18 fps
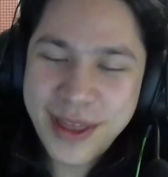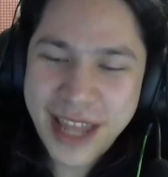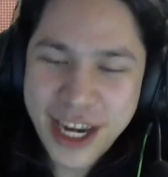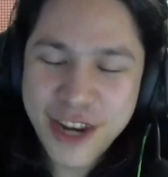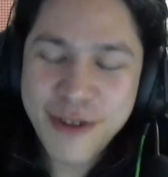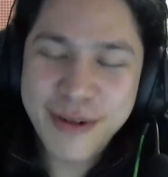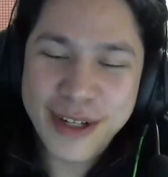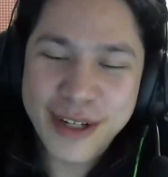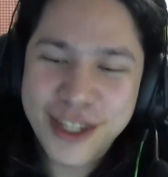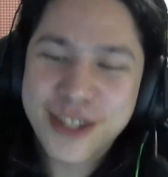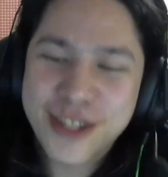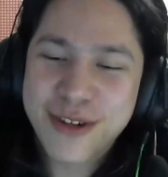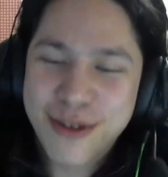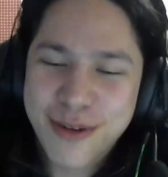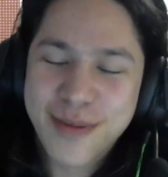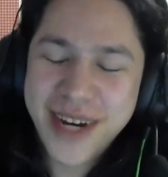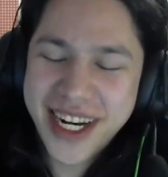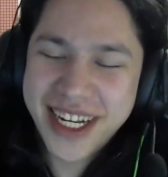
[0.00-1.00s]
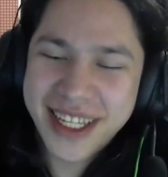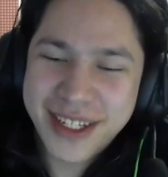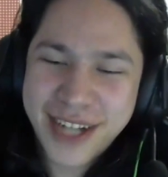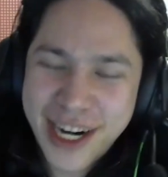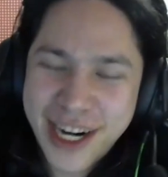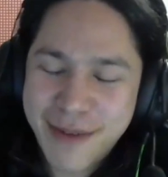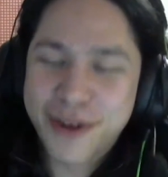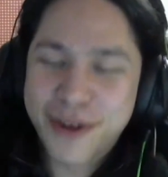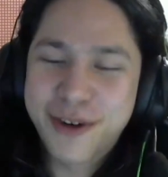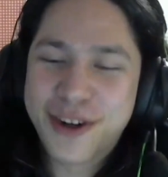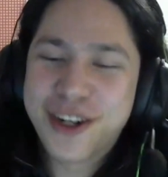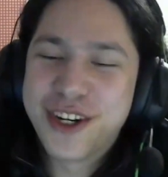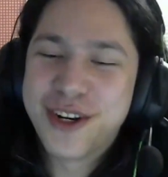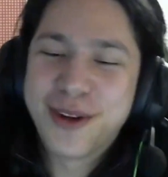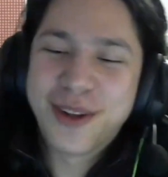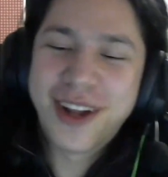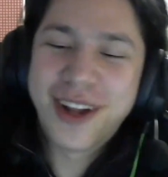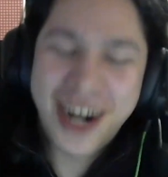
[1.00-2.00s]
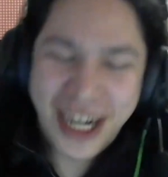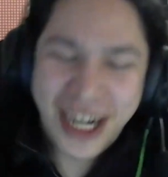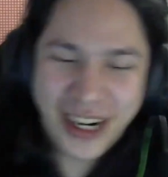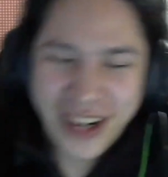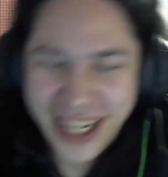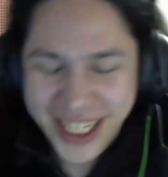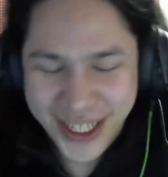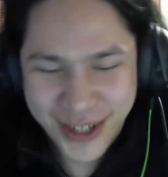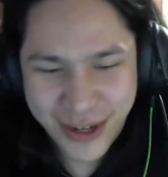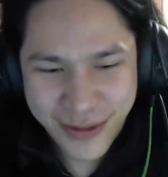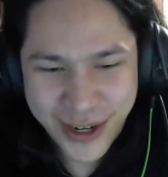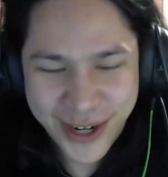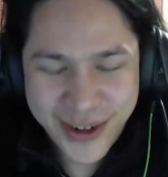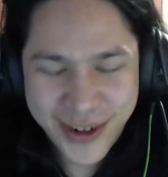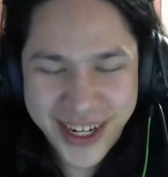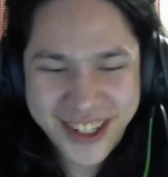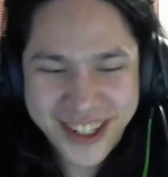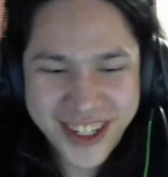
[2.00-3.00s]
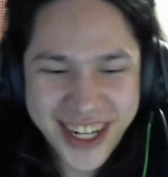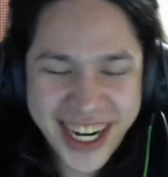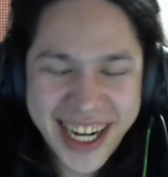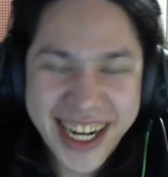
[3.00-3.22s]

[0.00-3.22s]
then you would soon be in a state where you could no longer answer every question, I